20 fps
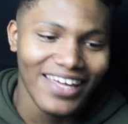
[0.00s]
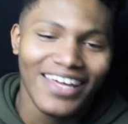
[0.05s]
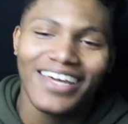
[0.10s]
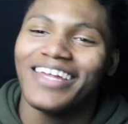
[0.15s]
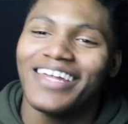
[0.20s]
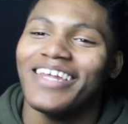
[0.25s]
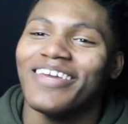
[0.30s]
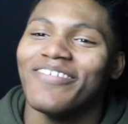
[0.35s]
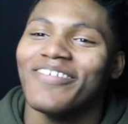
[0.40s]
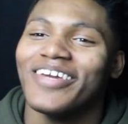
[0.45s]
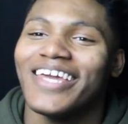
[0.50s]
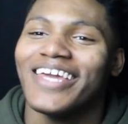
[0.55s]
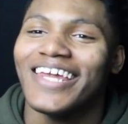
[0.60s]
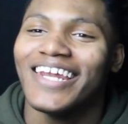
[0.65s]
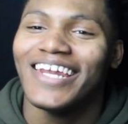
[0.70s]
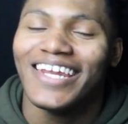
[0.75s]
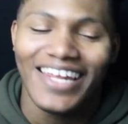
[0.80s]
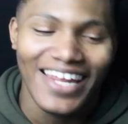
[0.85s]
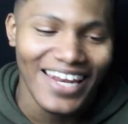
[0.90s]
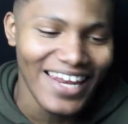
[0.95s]
couldn't even get
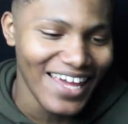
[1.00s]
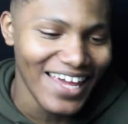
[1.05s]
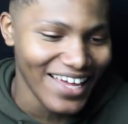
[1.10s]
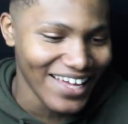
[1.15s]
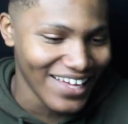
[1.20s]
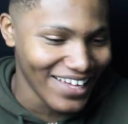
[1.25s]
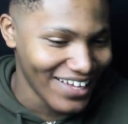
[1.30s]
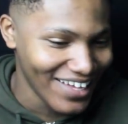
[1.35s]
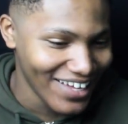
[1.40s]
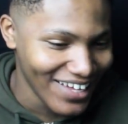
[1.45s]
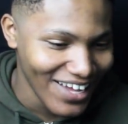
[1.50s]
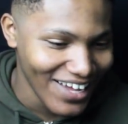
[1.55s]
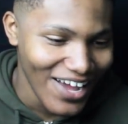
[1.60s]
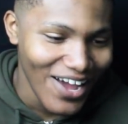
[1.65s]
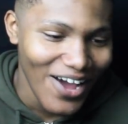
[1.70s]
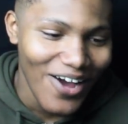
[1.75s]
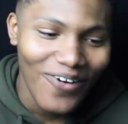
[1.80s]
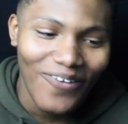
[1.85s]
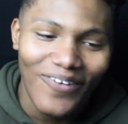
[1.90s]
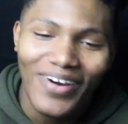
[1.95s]
it in there.
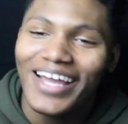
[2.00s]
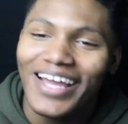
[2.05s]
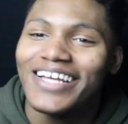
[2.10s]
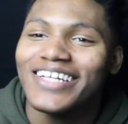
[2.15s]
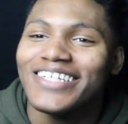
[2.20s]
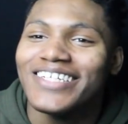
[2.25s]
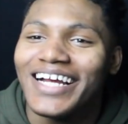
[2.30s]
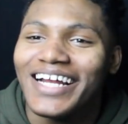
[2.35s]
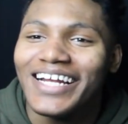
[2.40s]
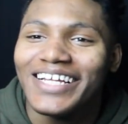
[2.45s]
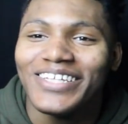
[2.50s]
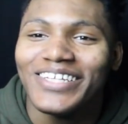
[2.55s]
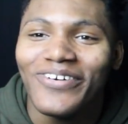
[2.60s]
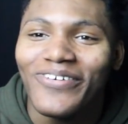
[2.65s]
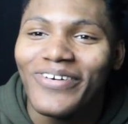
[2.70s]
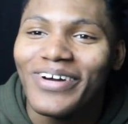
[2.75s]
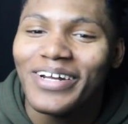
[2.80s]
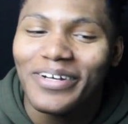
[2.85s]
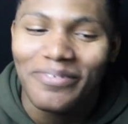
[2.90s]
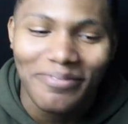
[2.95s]
Why are you trying to
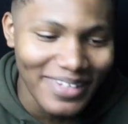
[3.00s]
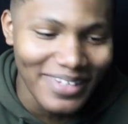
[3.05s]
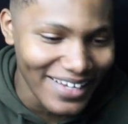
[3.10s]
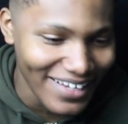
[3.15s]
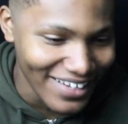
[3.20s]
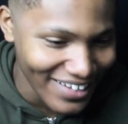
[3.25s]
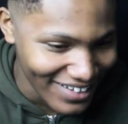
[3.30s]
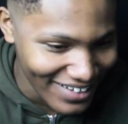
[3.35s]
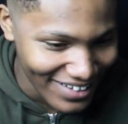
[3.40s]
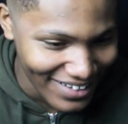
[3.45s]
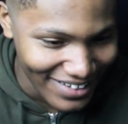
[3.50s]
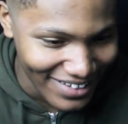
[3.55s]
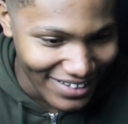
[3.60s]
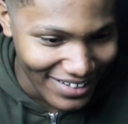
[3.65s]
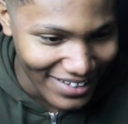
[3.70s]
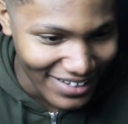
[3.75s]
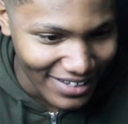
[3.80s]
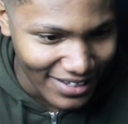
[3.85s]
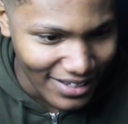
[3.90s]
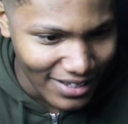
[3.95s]
throw it up there?
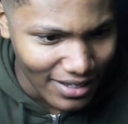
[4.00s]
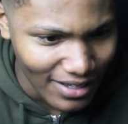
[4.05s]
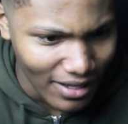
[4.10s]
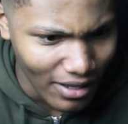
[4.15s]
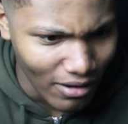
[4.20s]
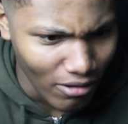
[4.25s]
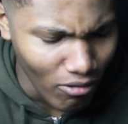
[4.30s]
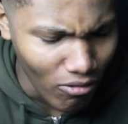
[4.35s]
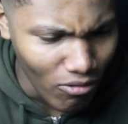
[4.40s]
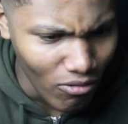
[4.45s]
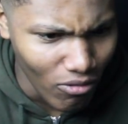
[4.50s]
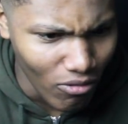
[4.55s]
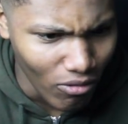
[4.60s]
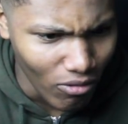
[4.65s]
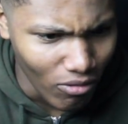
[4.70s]
Ooh.